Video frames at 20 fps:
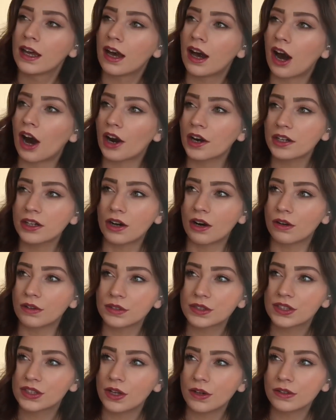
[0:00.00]
aren't all
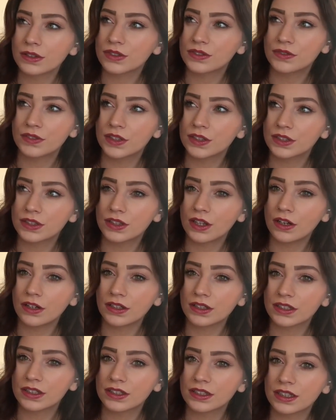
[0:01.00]
socks foot
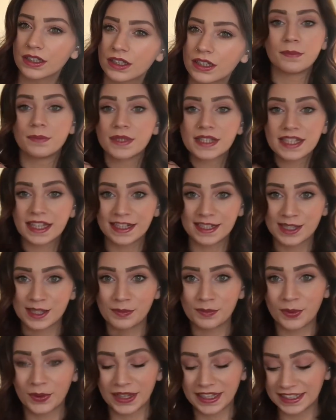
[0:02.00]
socks? Besides the
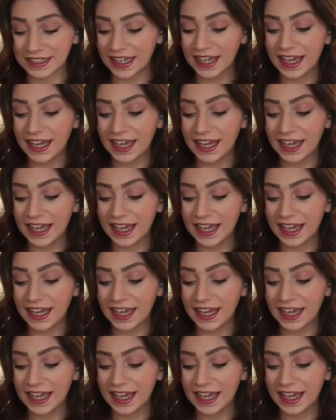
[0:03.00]
point,